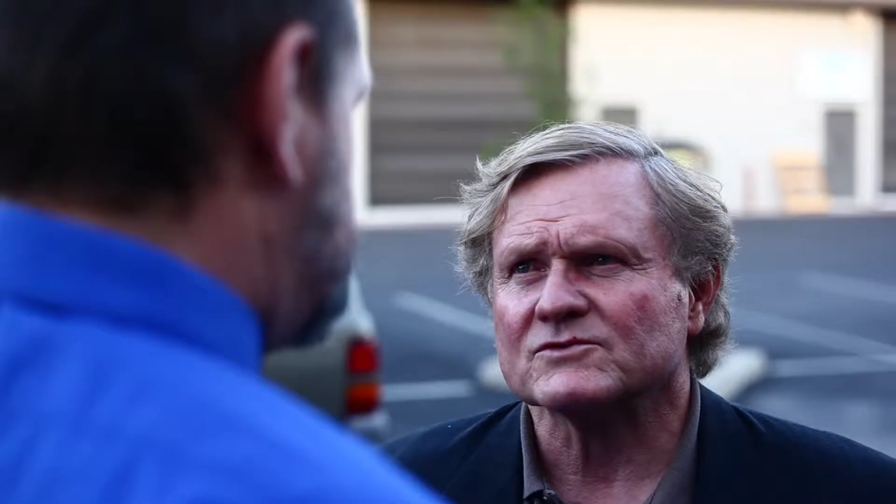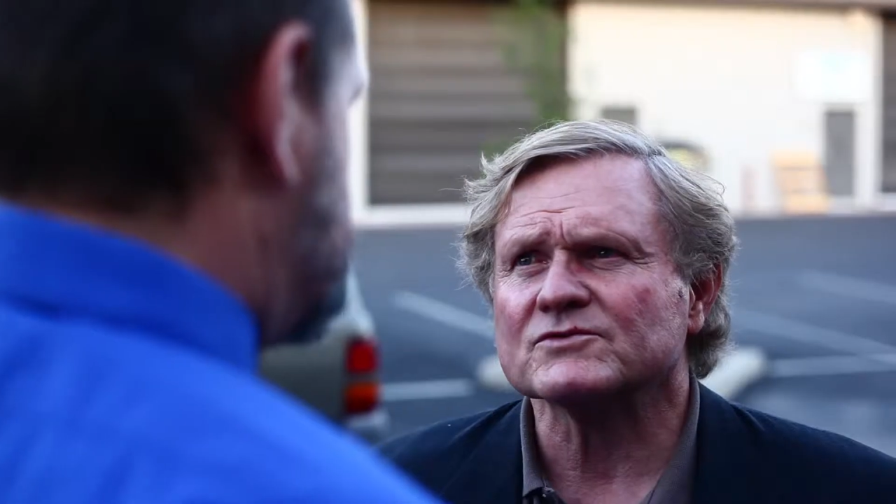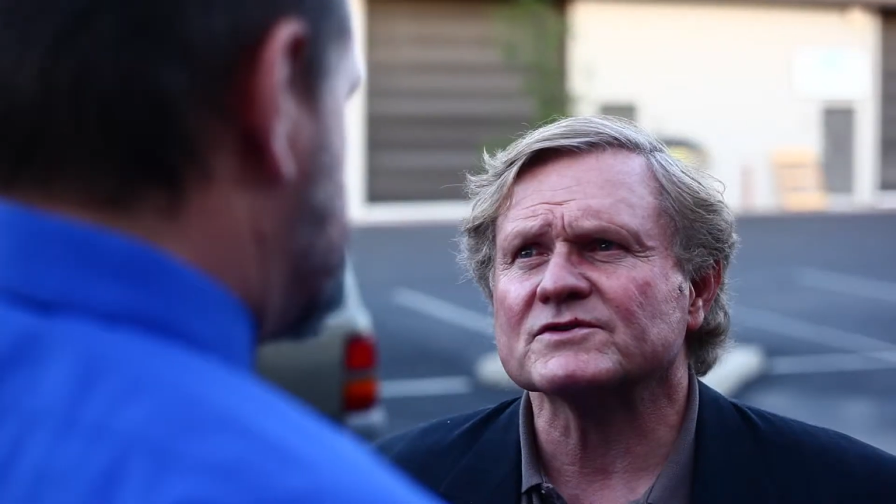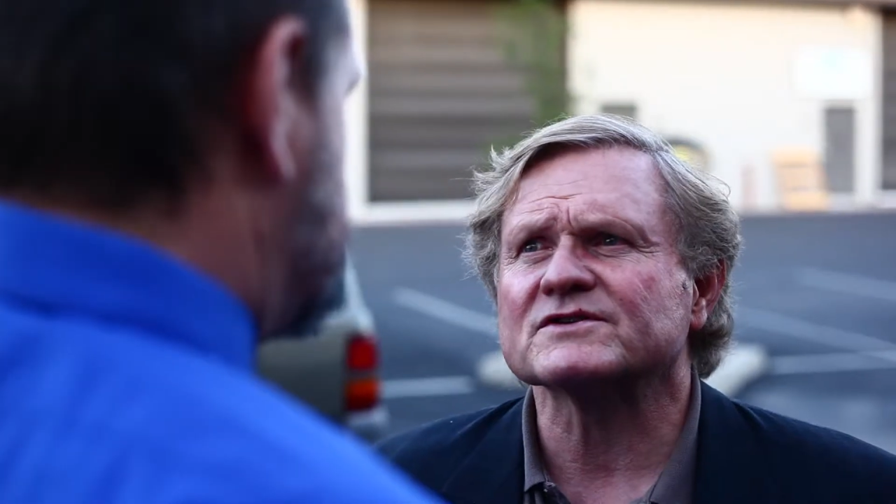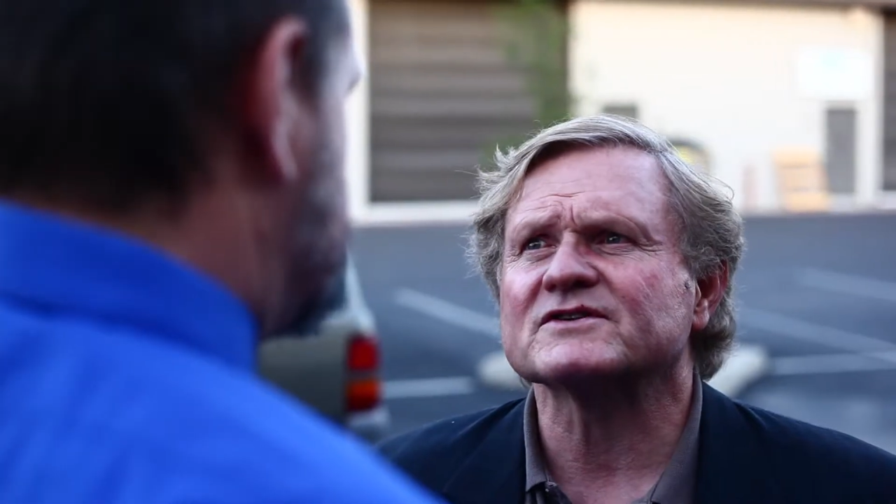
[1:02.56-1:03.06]
You
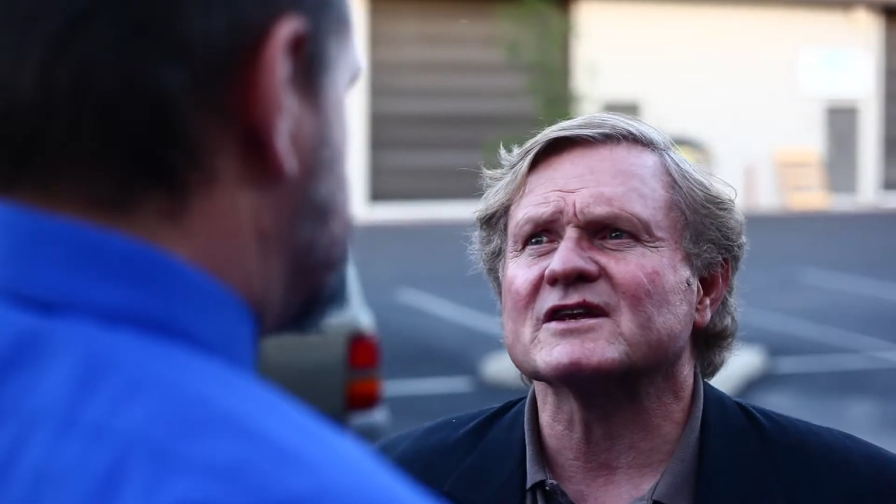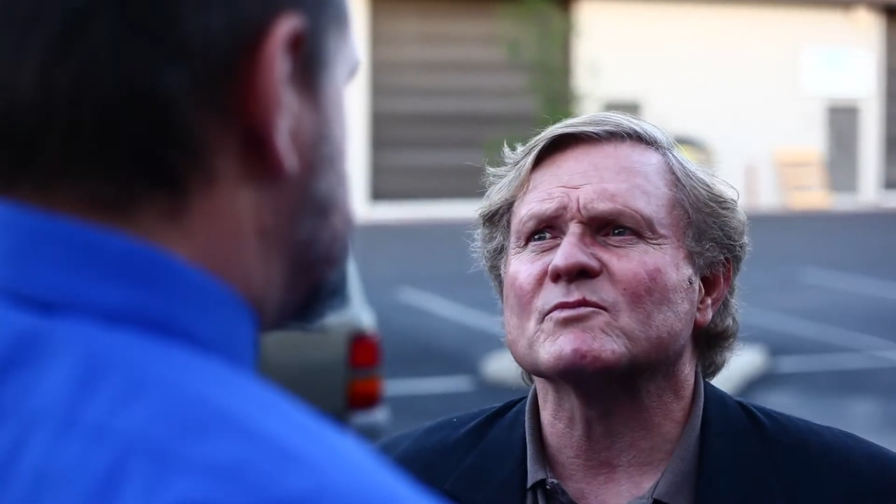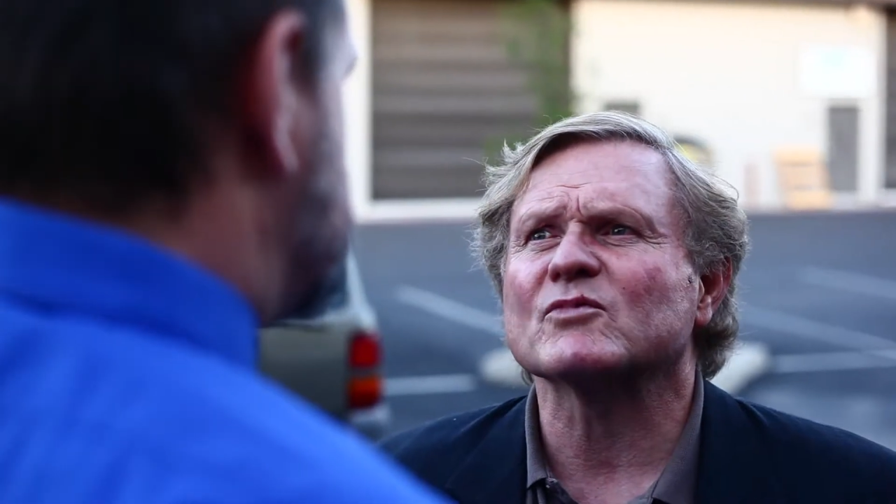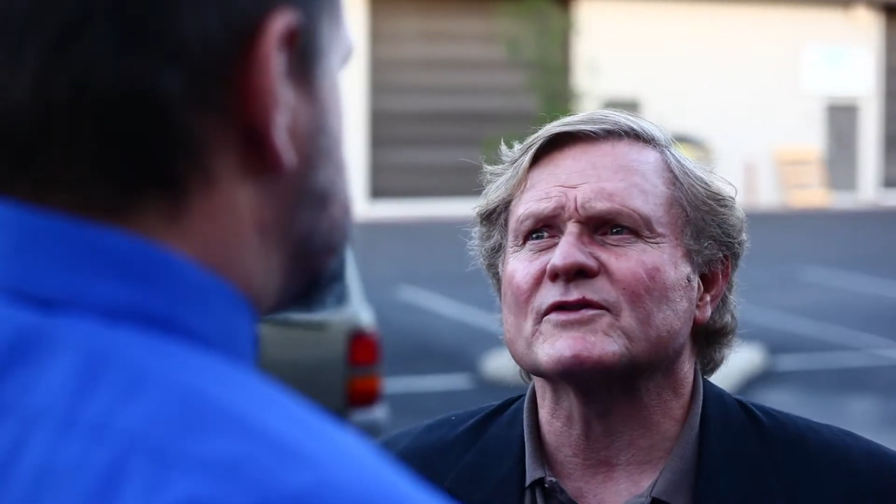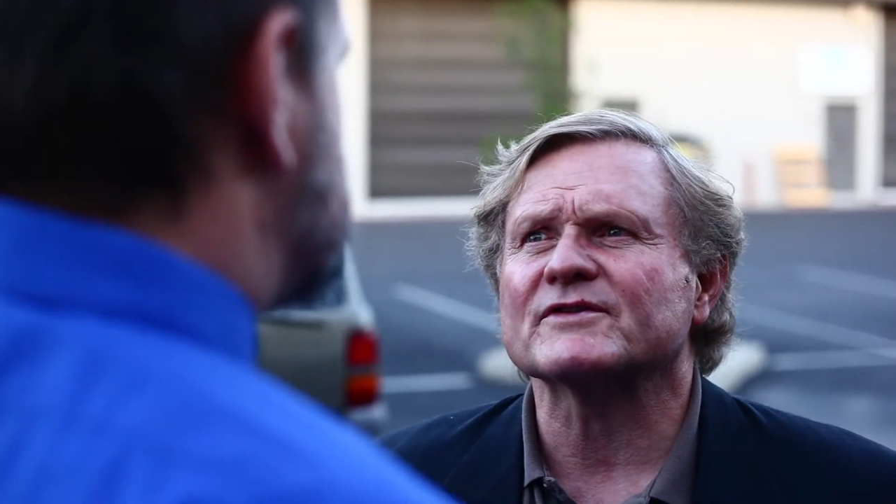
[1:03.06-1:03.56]
just keep
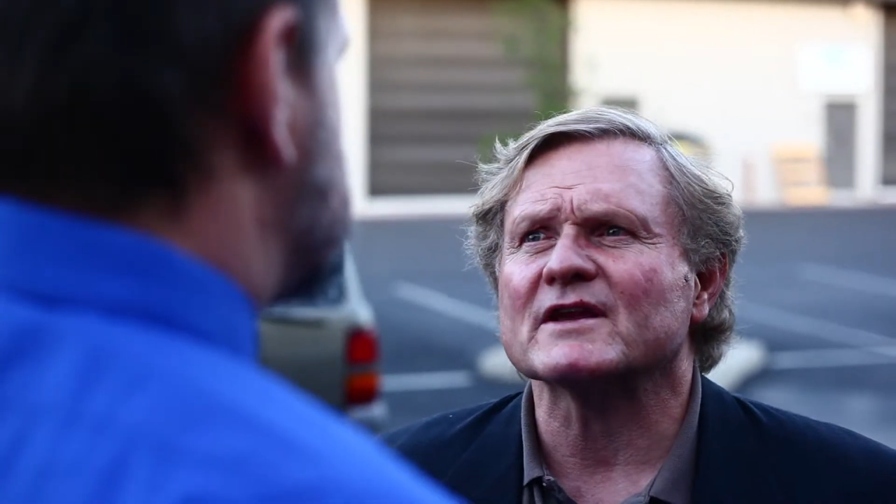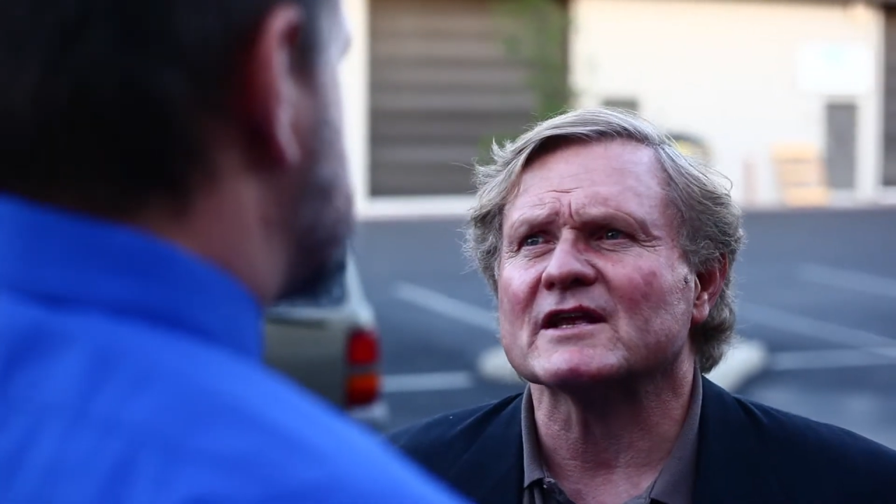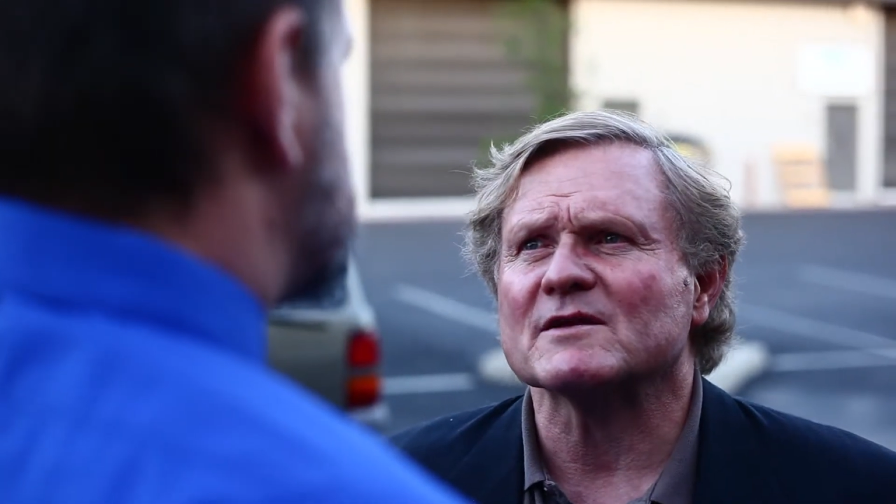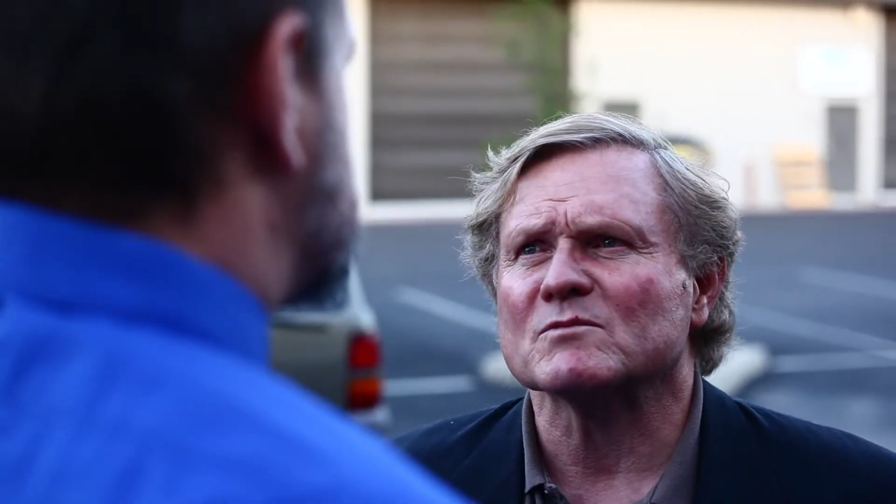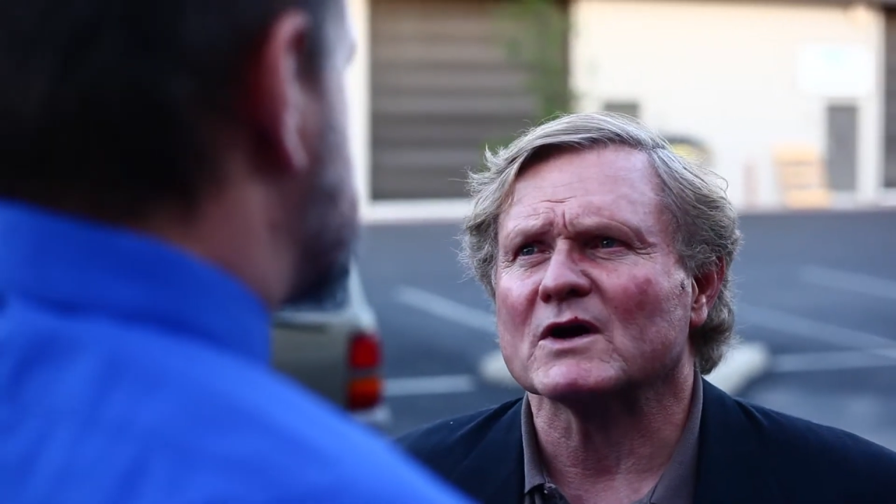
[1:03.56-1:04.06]
one thing
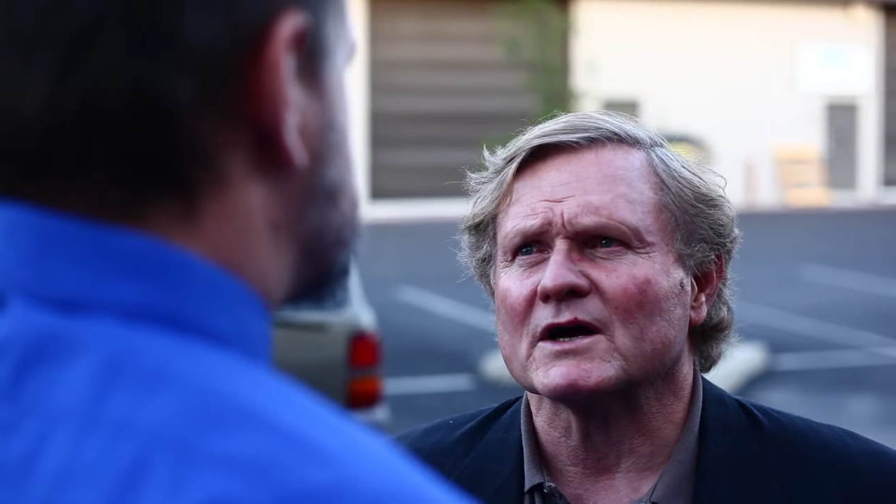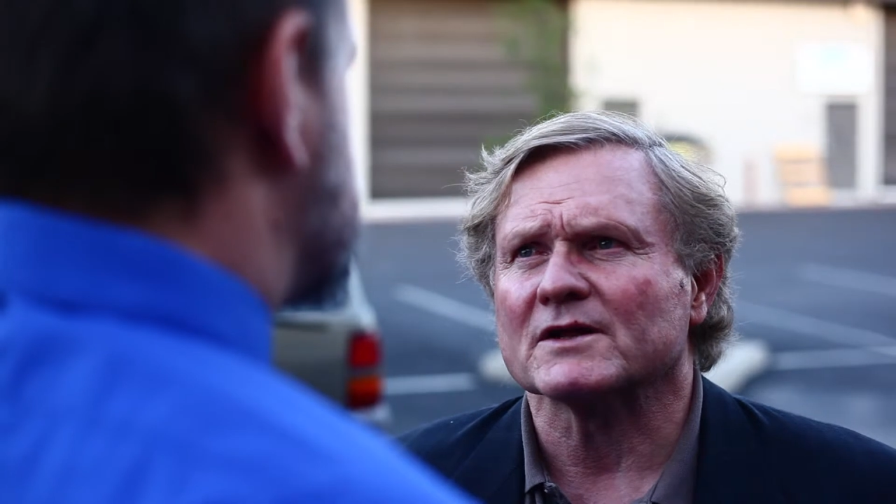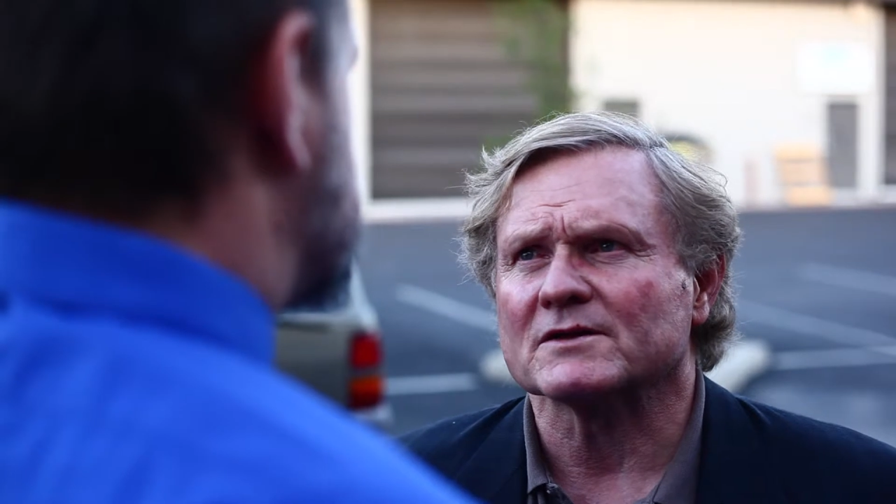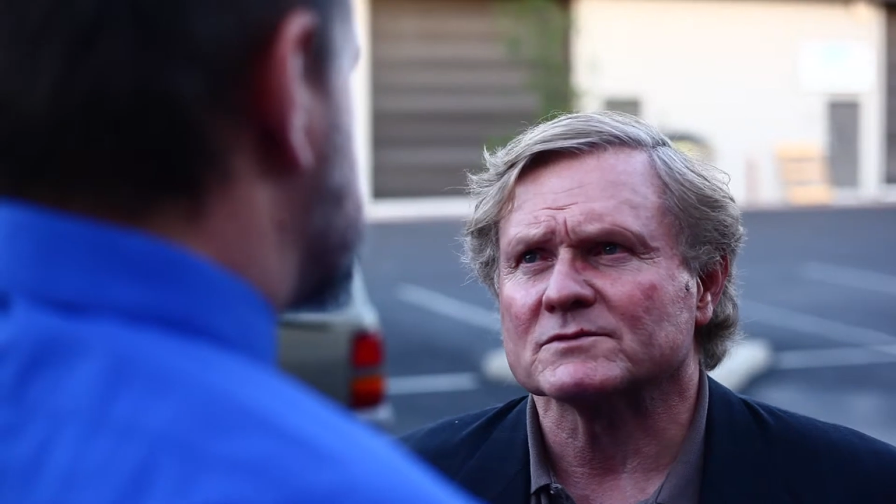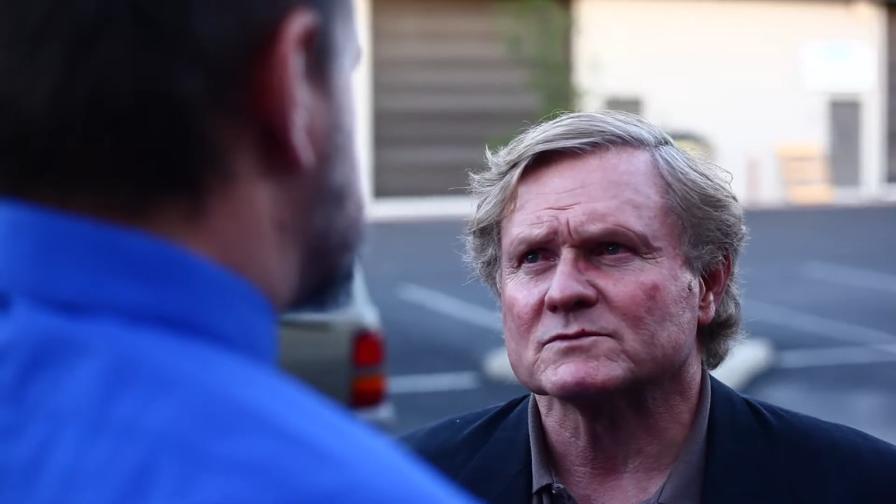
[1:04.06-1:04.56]
in mind.